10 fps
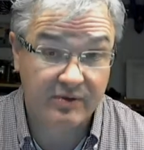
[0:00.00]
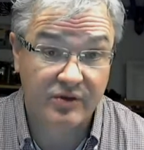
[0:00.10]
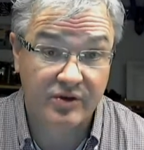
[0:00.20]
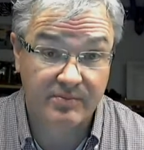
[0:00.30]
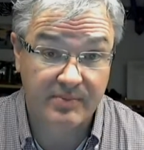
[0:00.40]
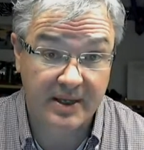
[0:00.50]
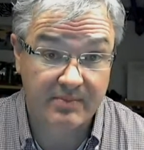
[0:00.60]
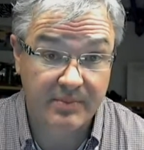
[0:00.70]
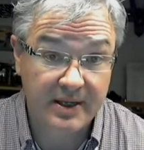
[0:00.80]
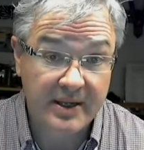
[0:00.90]
of other
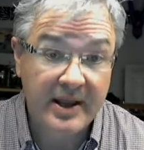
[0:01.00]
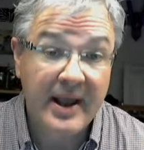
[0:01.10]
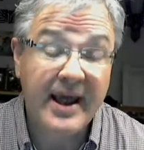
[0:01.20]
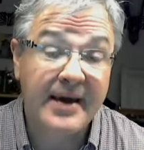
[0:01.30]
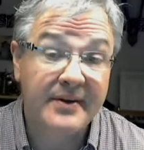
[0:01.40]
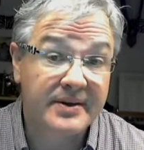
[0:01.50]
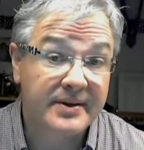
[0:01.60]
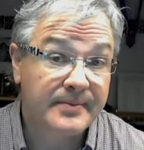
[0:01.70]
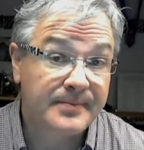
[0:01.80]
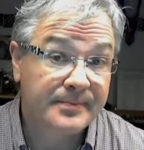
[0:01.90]
people. And
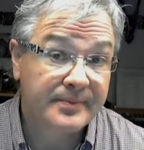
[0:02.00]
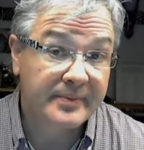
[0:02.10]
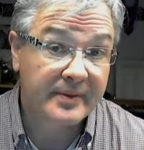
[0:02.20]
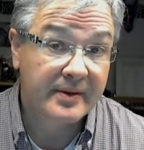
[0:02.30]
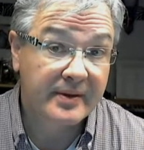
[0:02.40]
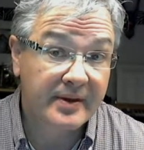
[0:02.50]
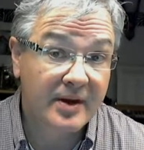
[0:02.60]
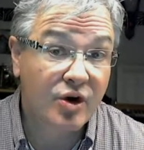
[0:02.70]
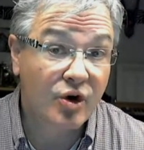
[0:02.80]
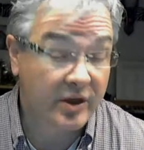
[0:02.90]

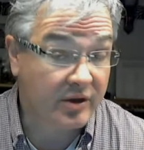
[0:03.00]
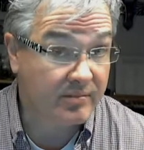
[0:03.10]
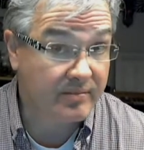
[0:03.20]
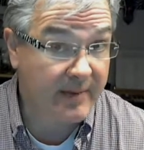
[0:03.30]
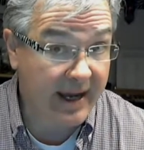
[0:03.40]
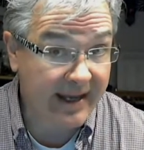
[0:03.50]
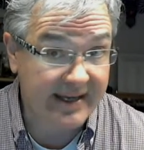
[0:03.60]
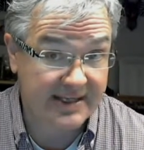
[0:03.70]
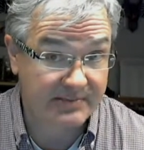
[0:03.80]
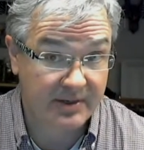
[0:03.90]
according to my
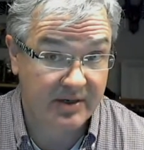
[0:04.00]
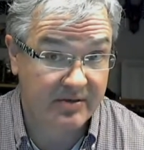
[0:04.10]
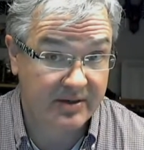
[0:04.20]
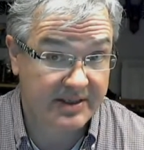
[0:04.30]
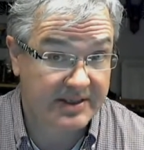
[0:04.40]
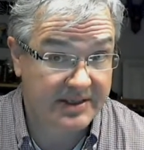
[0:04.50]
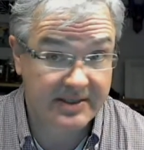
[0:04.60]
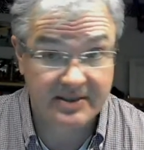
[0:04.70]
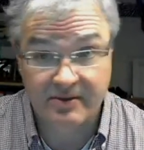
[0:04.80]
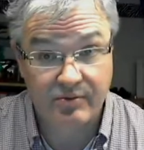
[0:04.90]

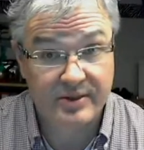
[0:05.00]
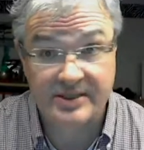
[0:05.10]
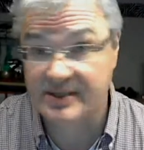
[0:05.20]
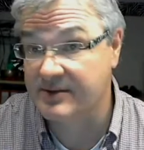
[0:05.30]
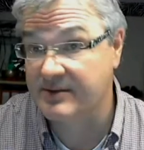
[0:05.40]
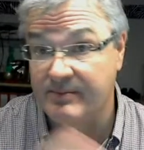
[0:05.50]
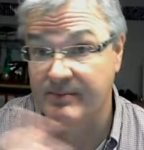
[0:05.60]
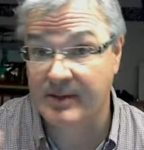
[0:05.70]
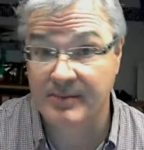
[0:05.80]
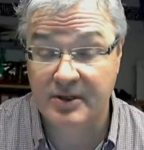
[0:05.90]
experience with
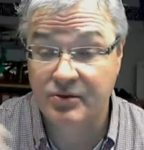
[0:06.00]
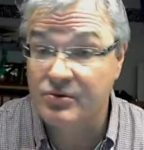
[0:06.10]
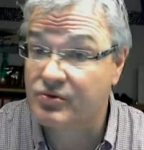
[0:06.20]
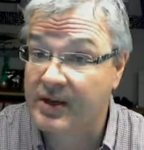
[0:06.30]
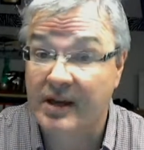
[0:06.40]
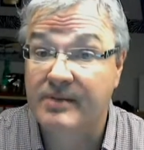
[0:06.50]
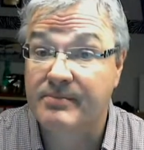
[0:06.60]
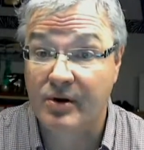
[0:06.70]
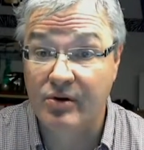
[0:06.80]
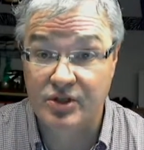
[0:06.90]
maybe 200-300
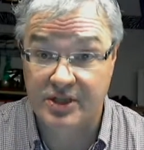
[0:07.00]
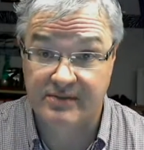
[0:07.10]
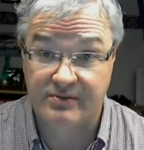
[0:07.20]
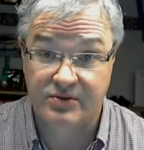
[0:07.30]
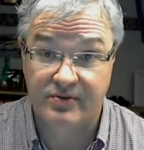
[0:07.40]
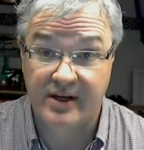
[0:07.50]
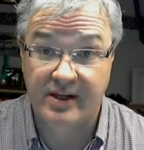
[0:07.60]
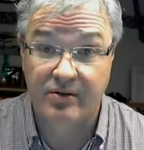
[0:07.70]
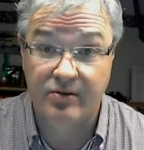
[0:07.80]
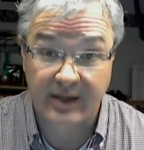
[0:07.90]
projects I was
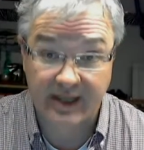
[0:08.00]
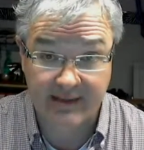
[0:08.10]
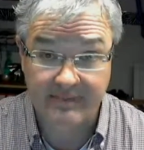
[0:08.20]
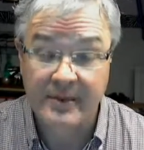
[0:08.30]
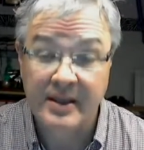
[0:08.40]
running already,